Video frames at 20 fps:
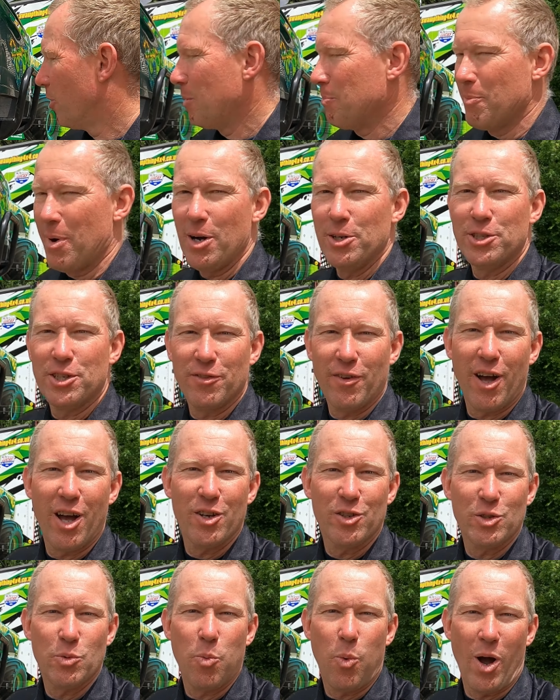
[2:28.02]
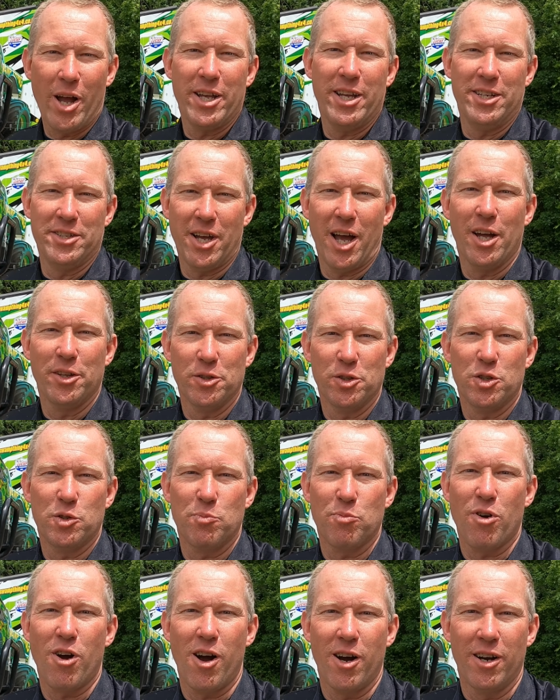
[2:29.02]
So most of our weight is
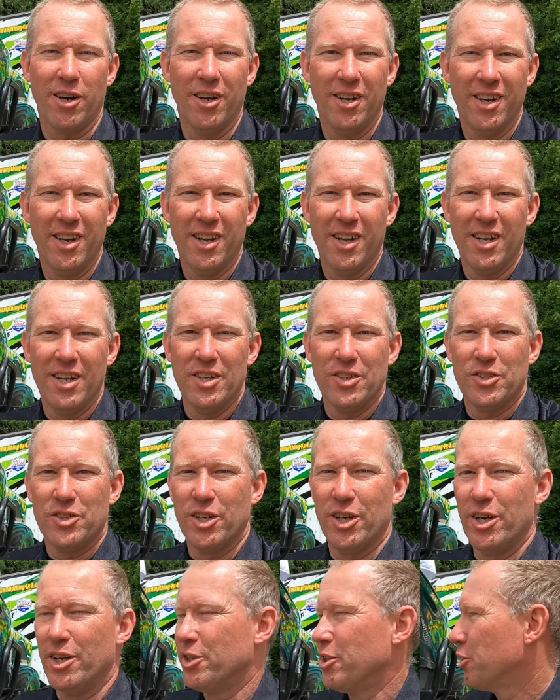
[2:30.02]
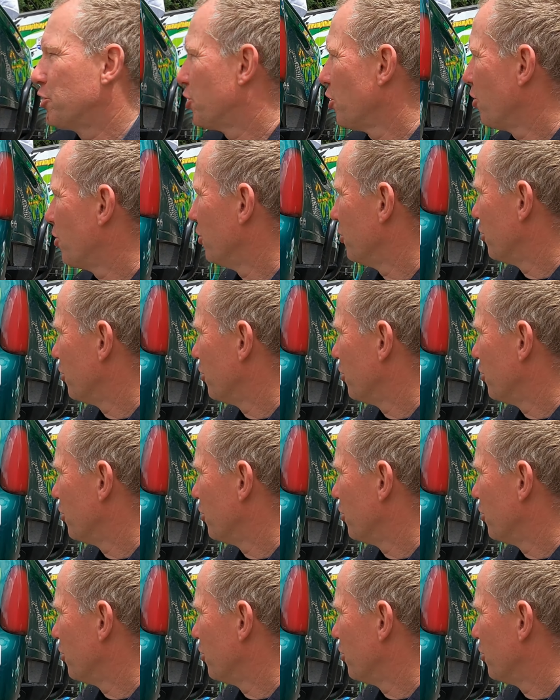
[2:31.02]
unsprung. So the shock